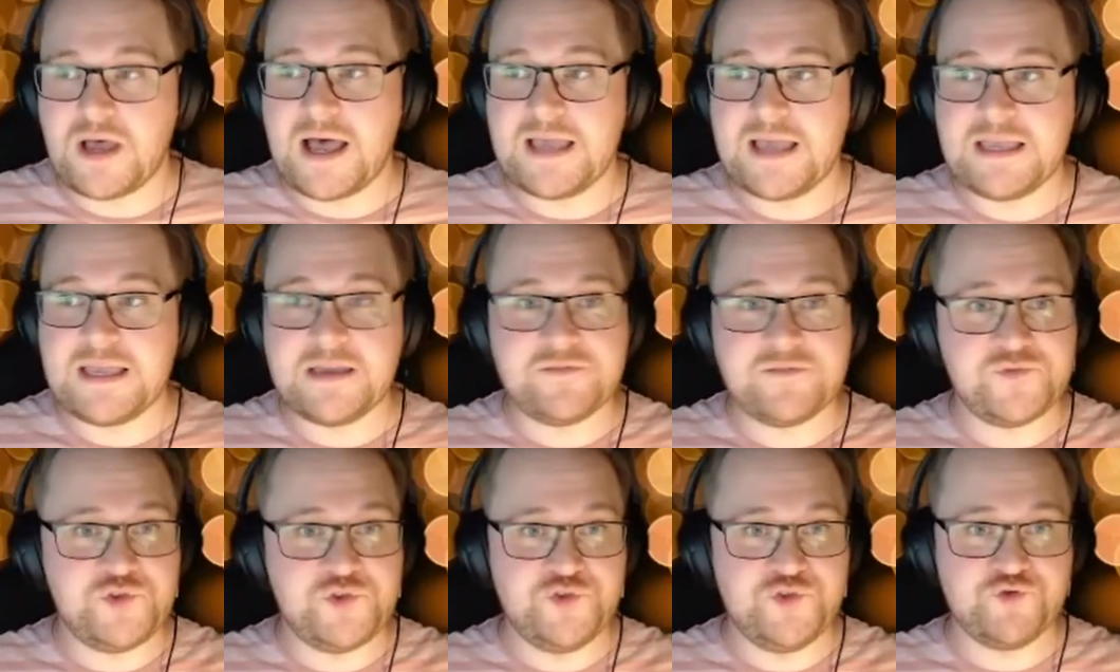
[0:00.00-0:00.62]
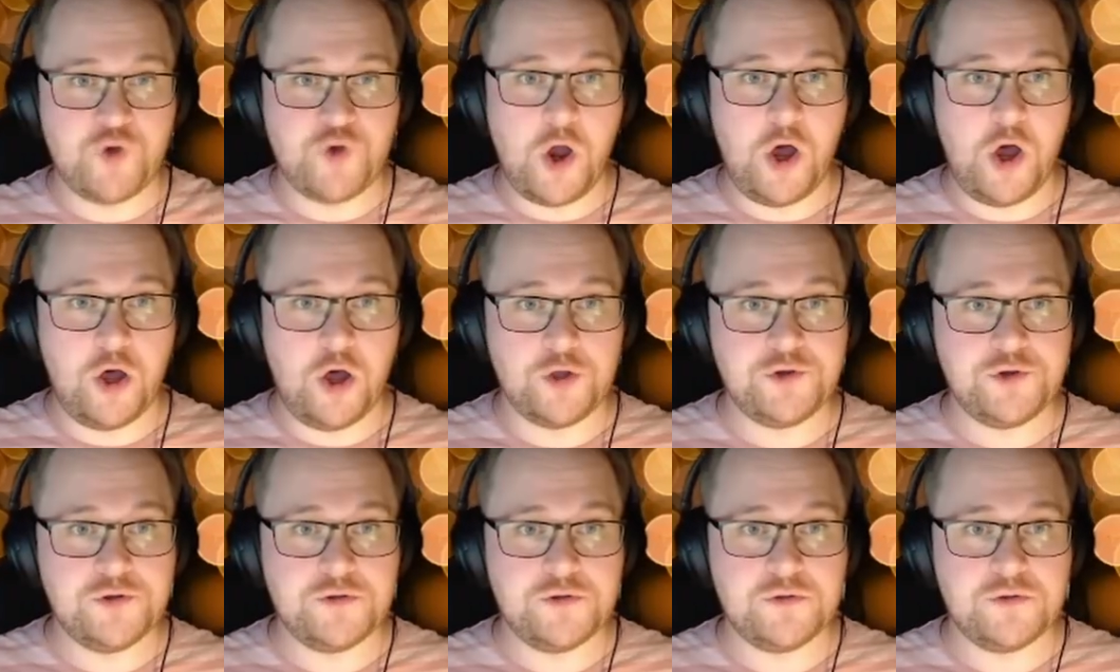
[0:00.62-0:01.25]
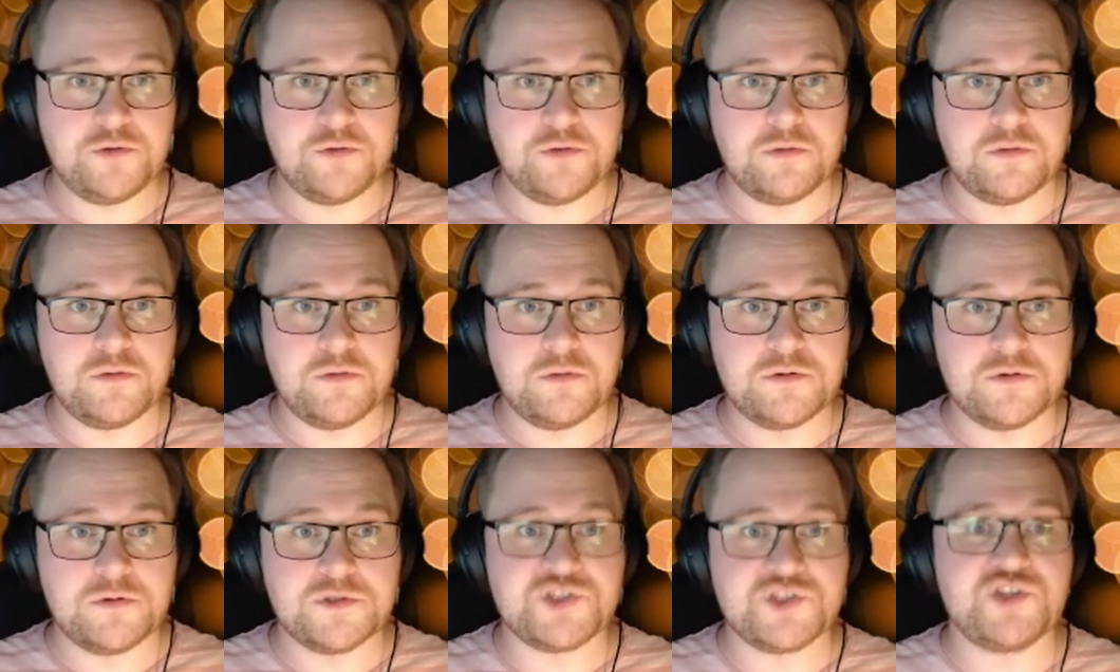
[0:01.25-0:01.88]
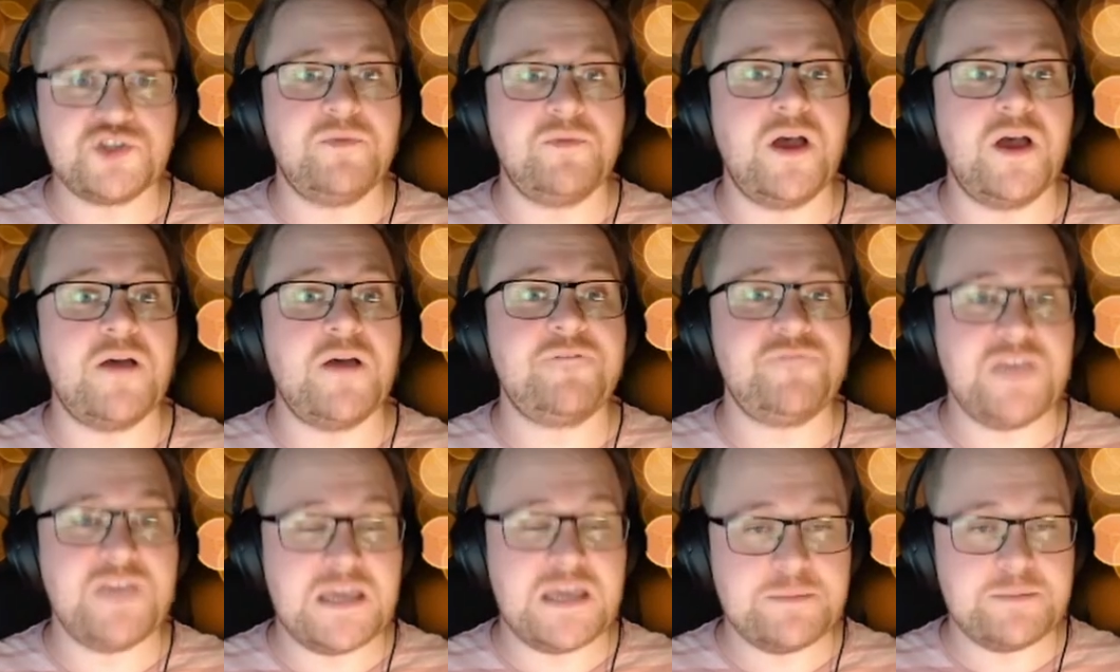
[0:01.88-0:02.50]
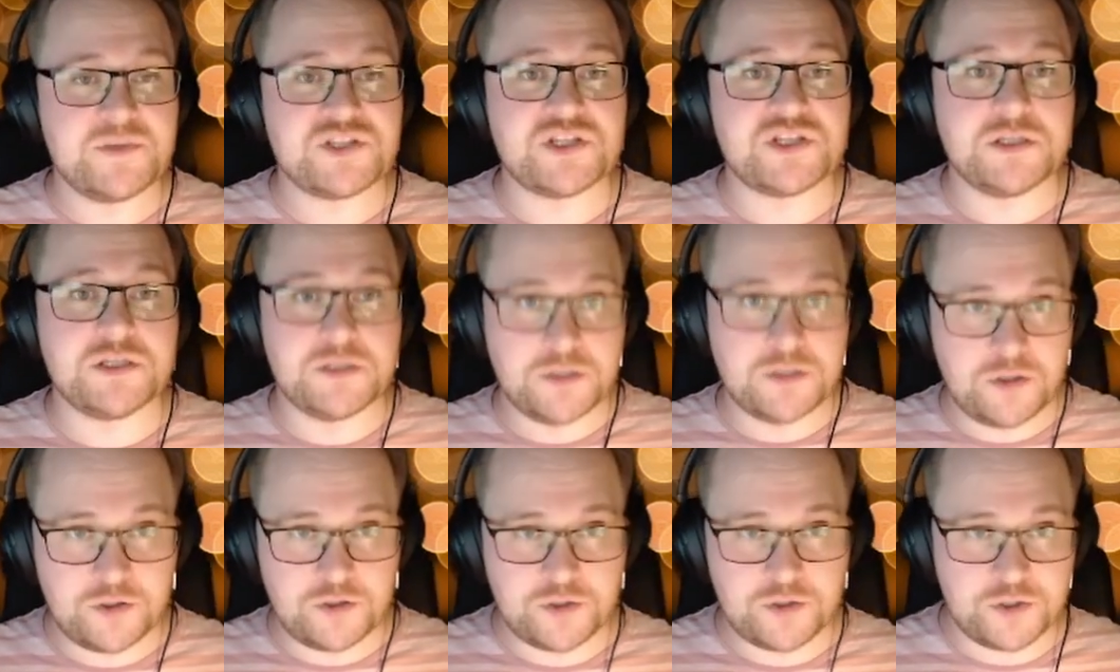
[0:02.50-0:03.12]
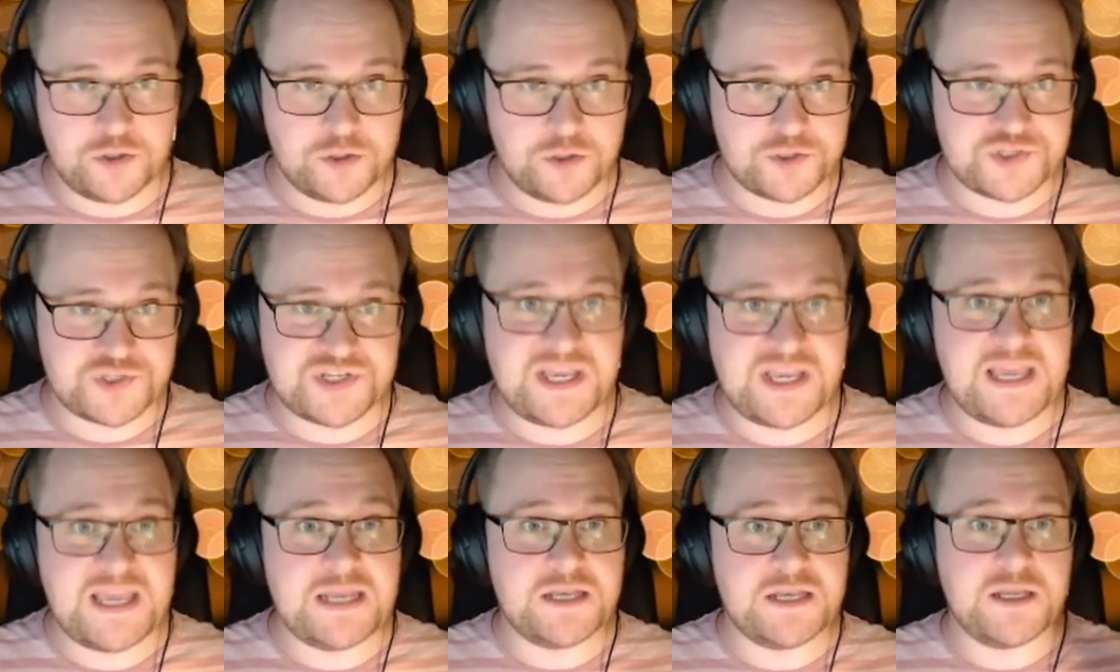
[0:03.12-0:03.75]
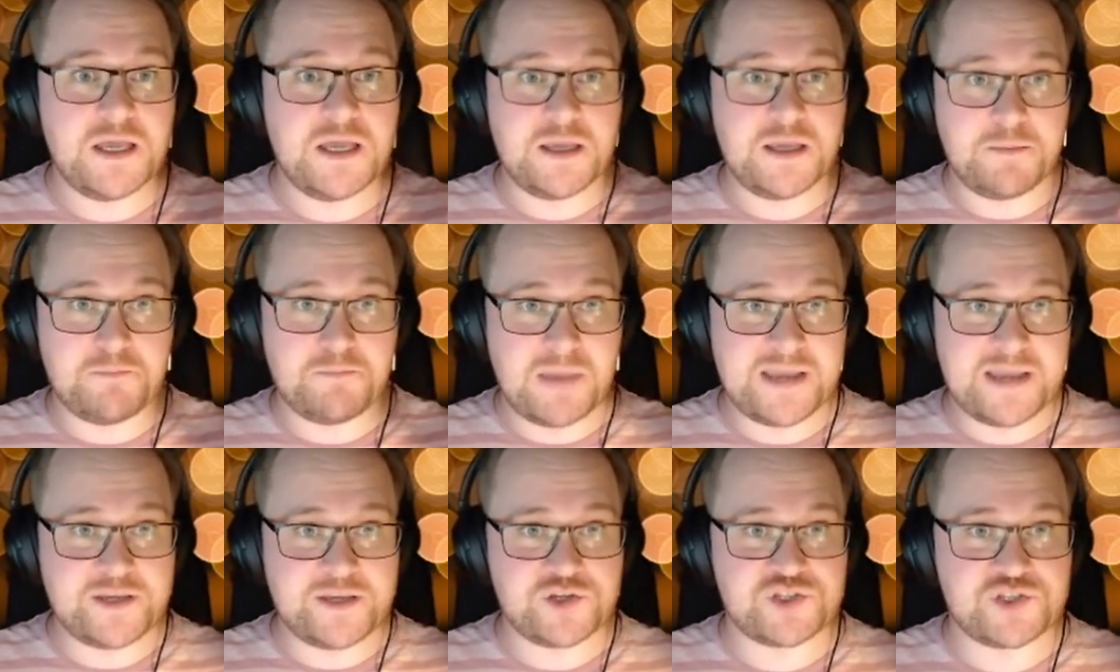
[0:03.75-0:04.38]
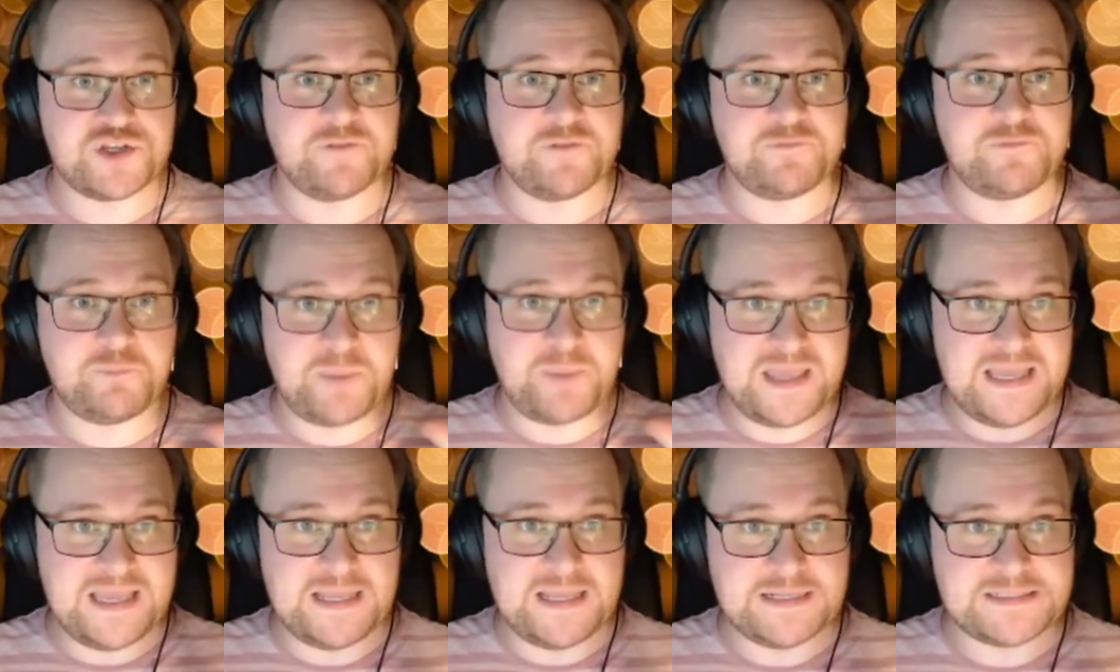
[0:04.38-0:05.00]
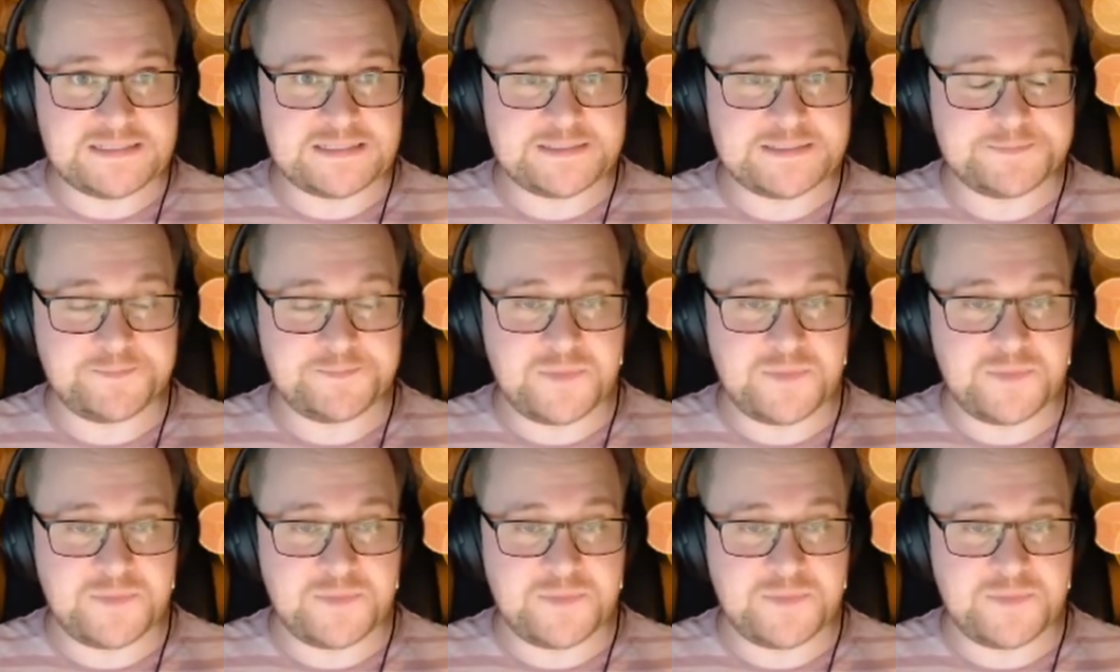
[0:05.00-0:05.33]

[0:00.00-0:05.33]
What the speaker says: I have drawn some famous logos in Microsoft Paint.